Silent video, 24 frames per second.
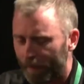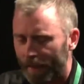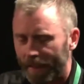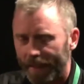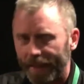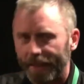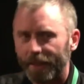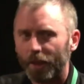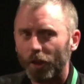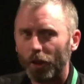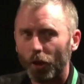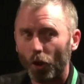
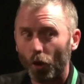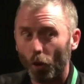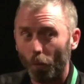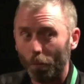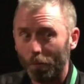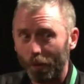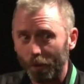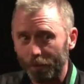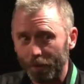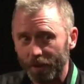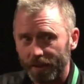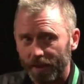It can
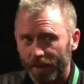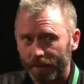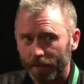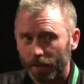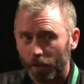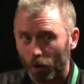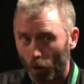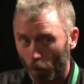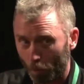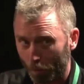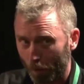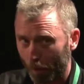
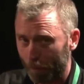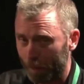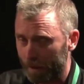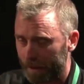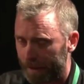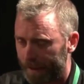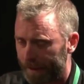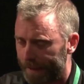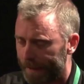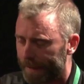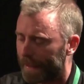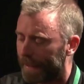
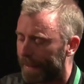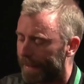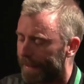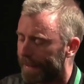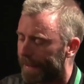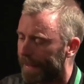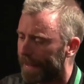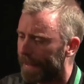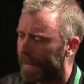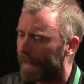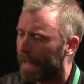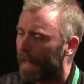complement it, I
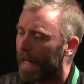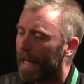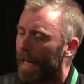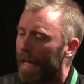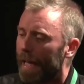think.